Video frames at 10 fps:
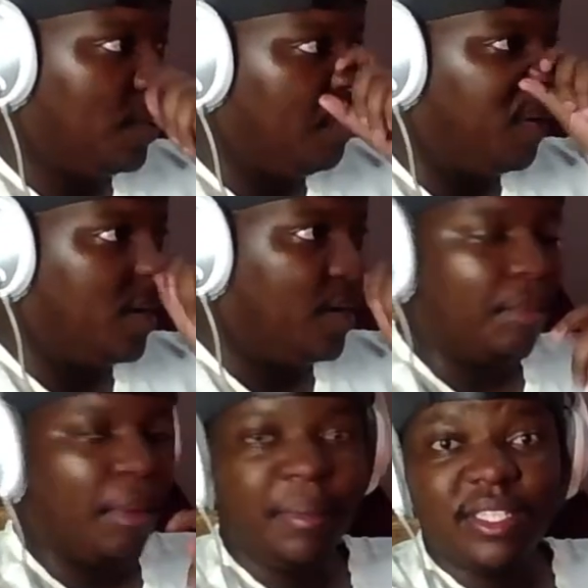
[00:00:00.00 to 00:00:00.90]
Maybe,
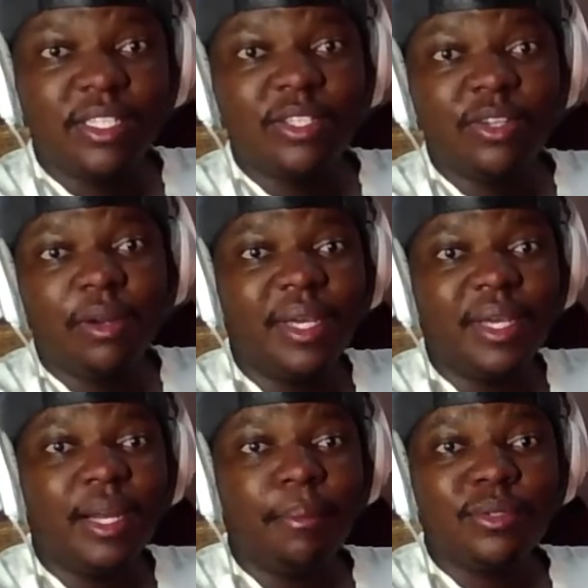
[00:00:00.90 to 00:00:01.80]
maybe this is gonna be
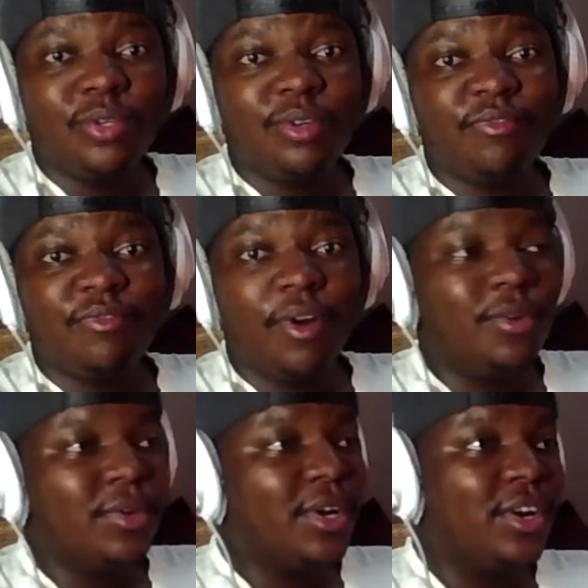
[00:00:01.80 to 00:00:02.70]
an episode of
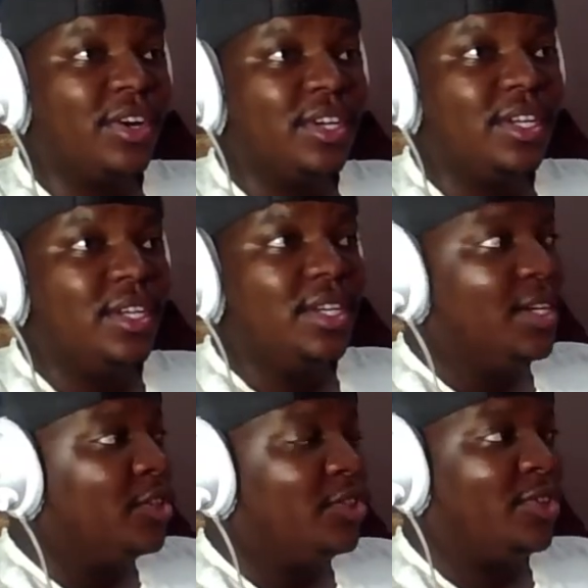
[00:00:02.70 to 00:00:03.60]
following her
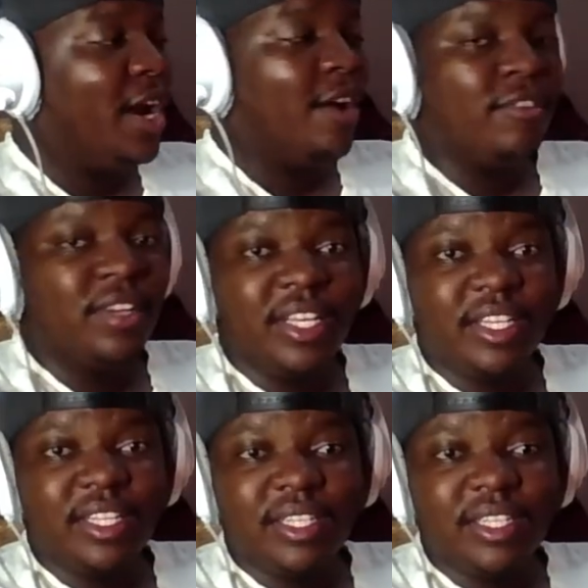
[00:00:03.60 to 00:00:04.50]
traveling